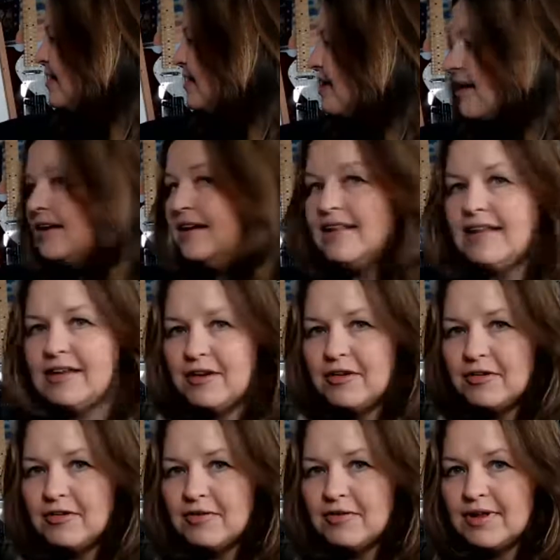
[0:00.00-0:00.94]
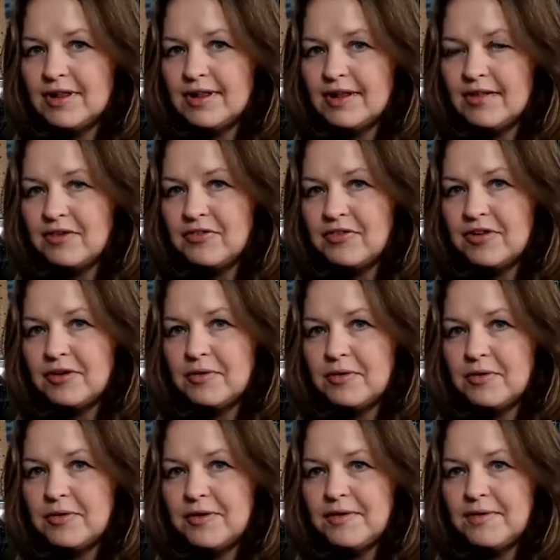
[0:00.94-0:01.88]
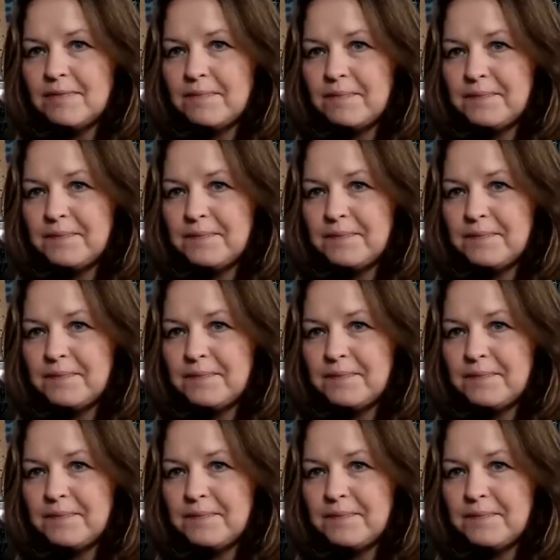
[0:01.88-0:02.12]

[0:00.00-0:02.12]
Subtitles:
kind of like your ukulele C chord.